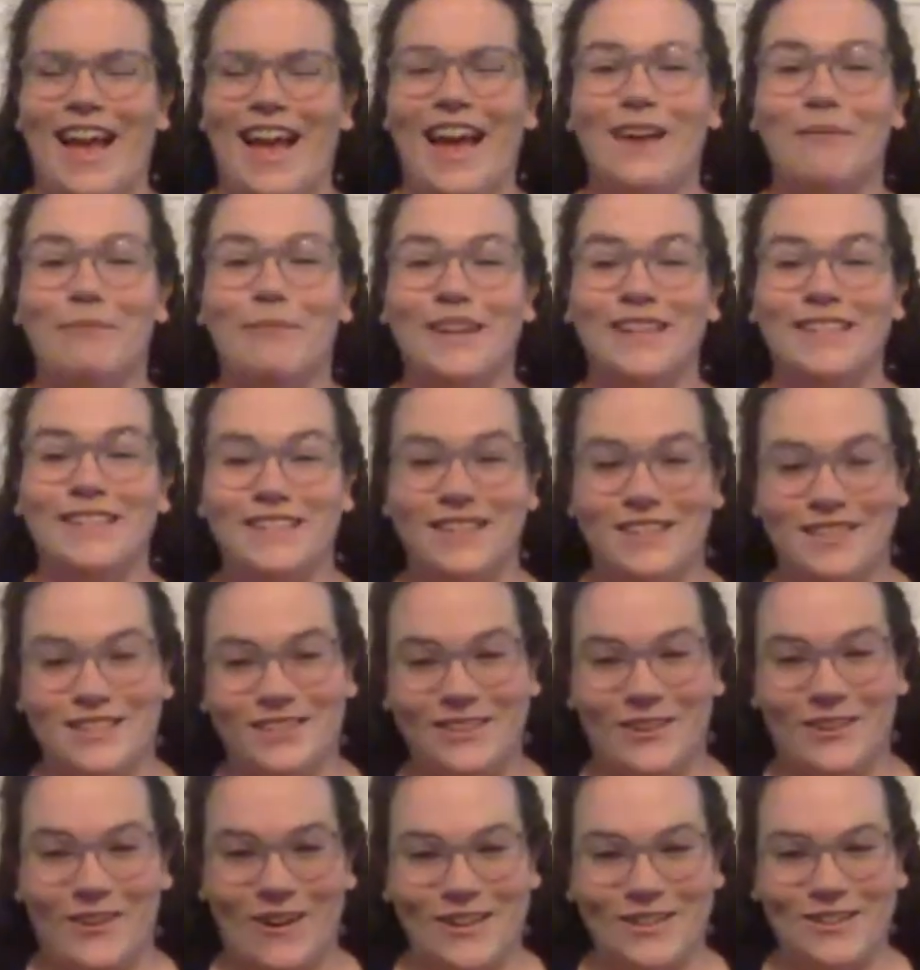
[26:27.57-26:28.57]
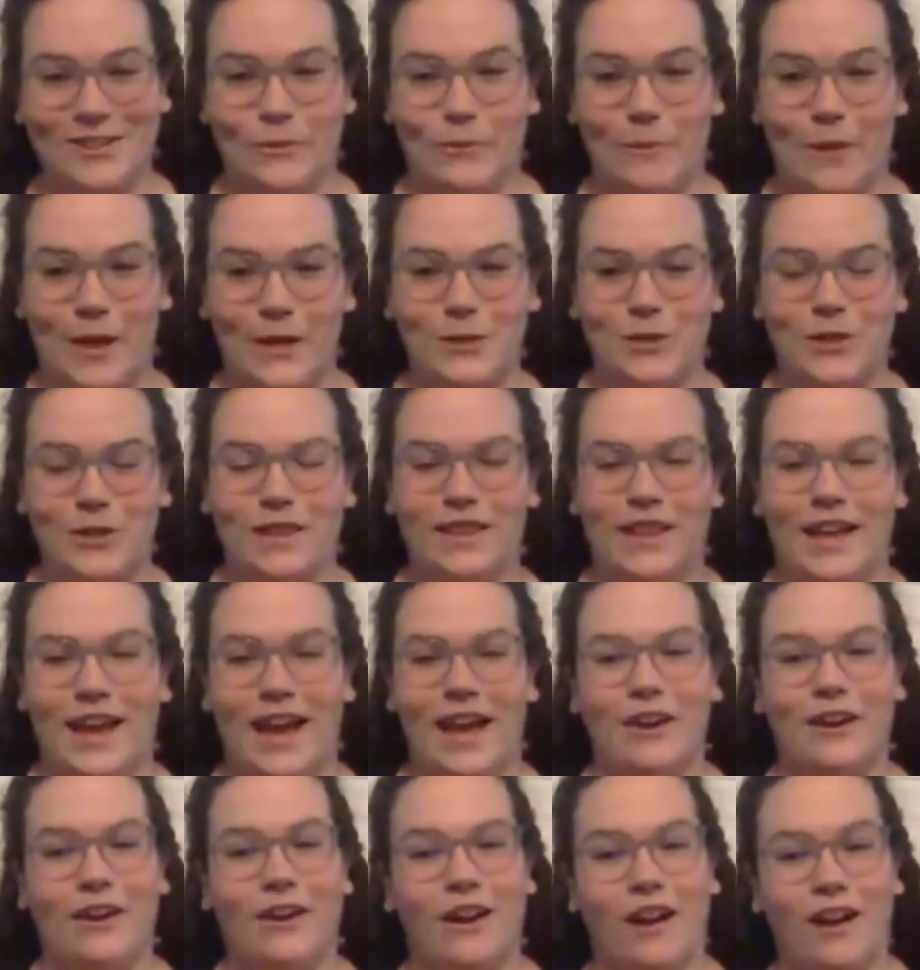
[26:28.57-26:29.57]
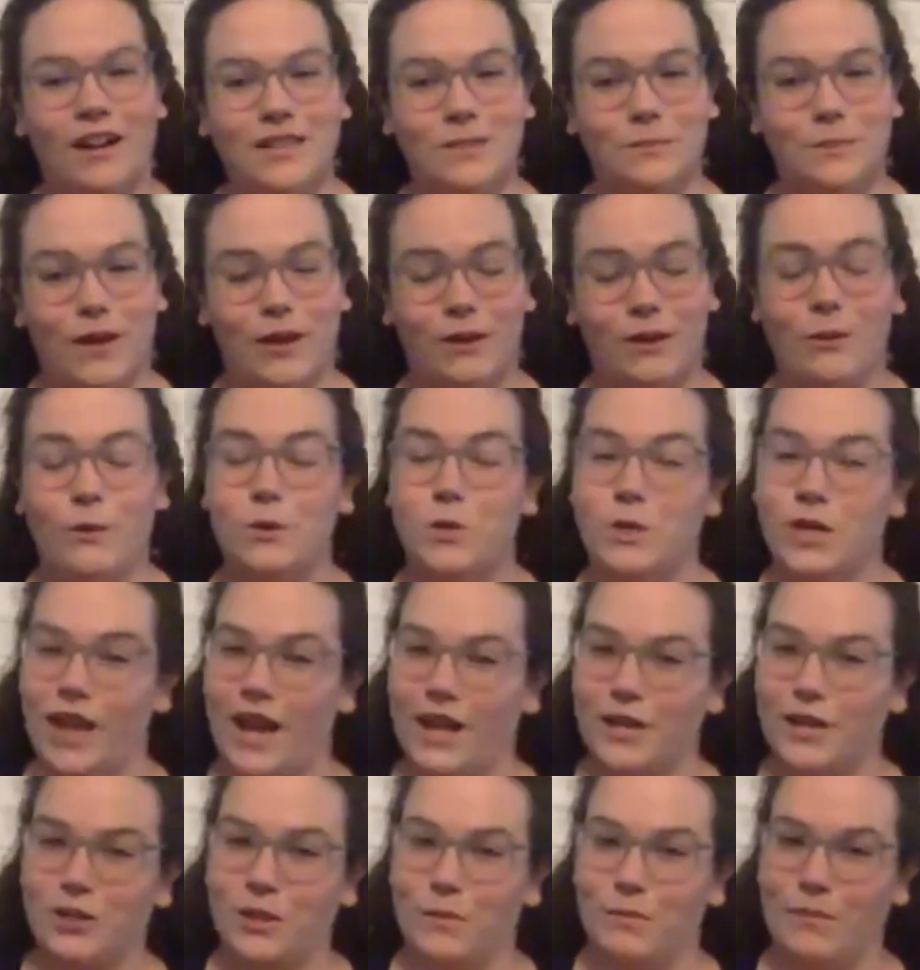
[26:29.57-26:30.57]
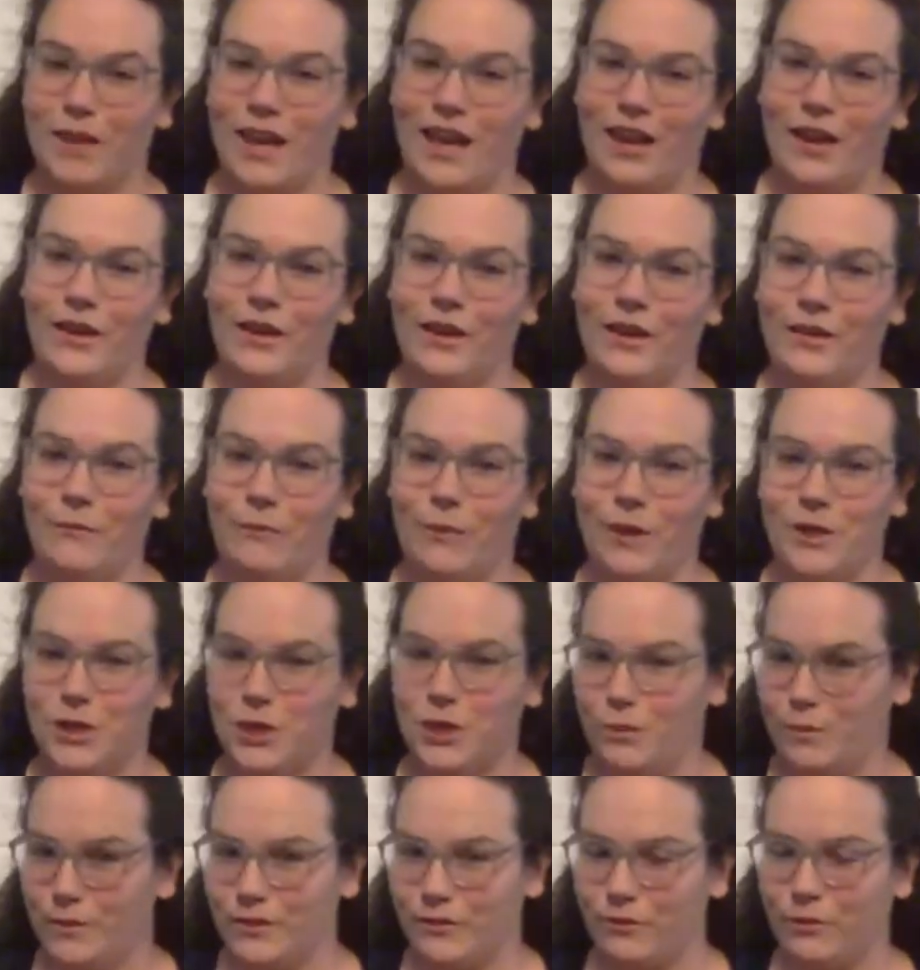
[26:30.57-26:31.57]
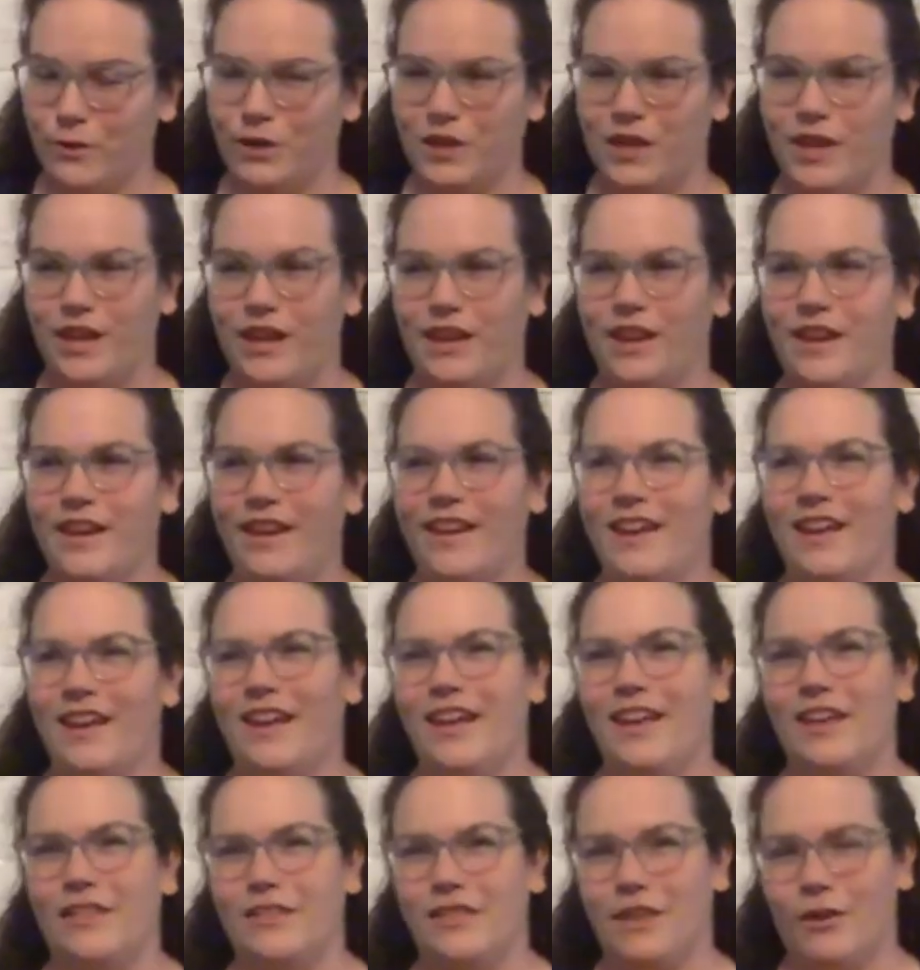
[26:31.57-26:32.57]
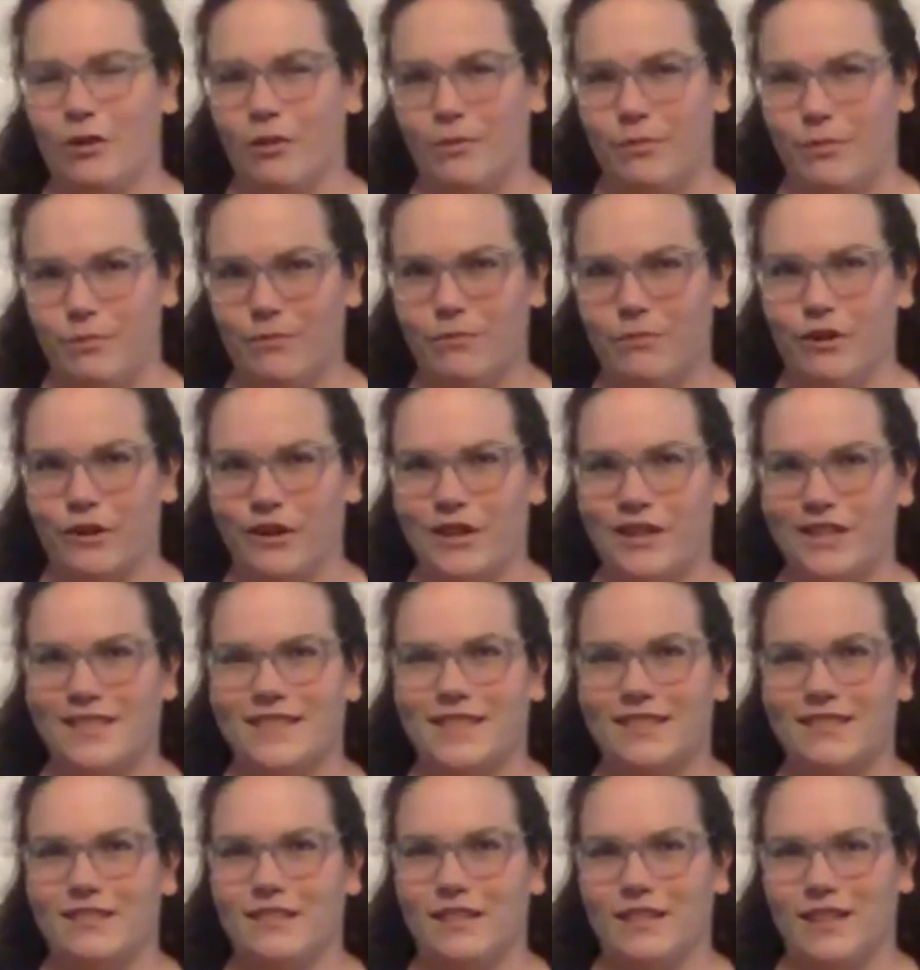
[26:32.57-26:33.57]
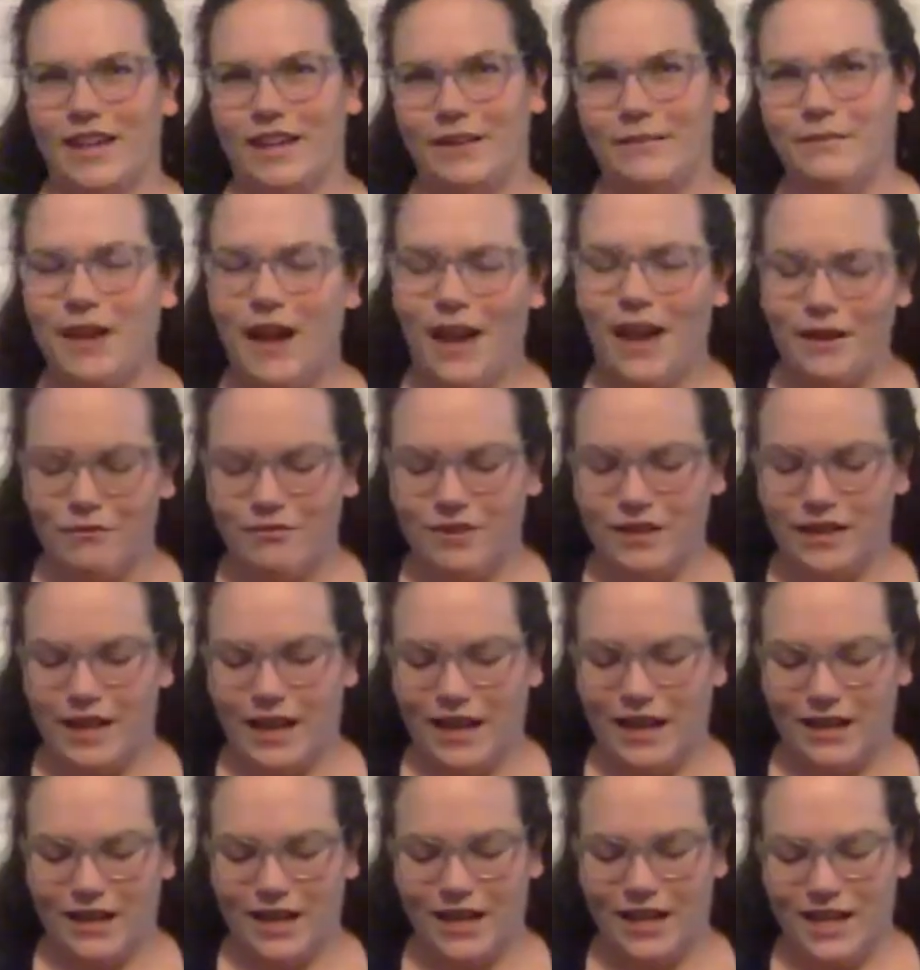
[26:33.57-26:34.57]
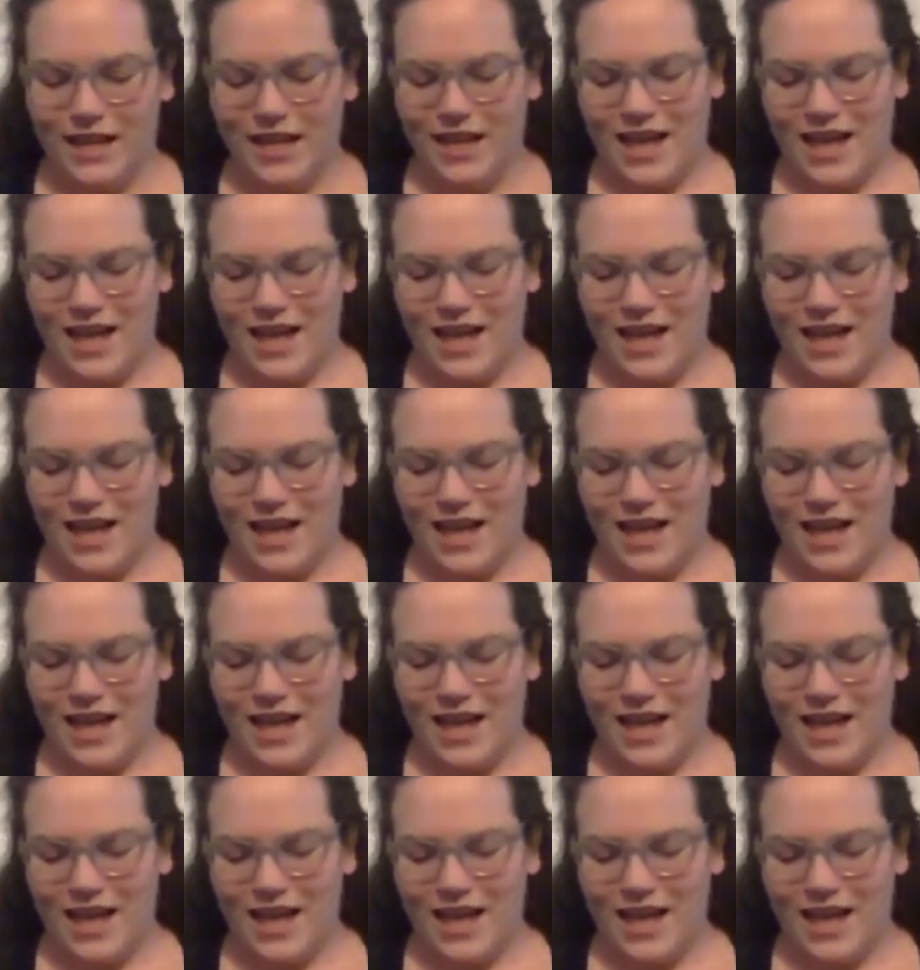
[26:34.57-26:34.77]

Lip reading: And my sister also mentioned that her husband, who she actually met when she was a rookie, they were rookies like kind of together.